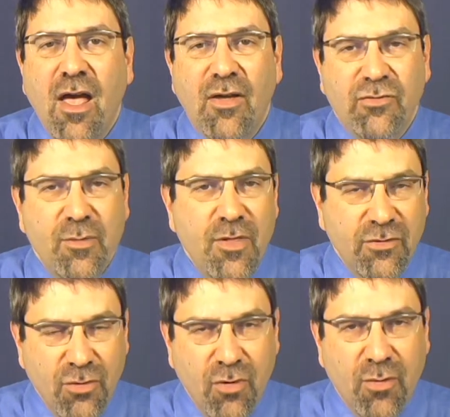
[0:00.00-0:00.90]
Assuming
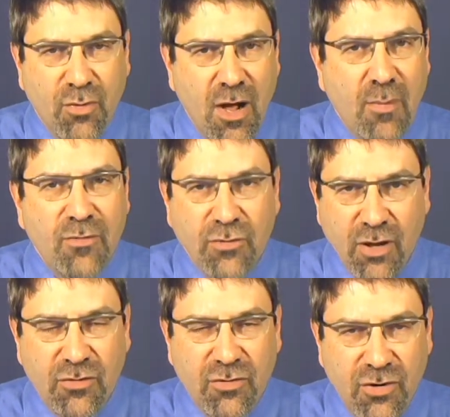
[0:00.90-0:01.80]
there's no other problems, you'll
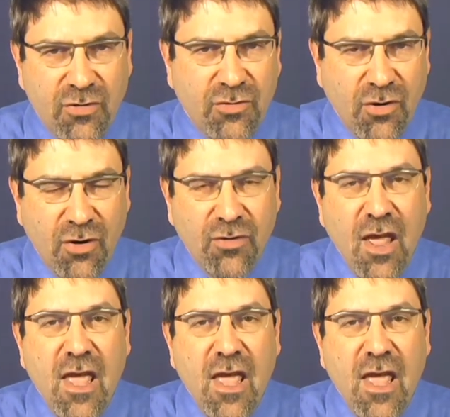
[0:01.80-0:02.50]
get your discharge.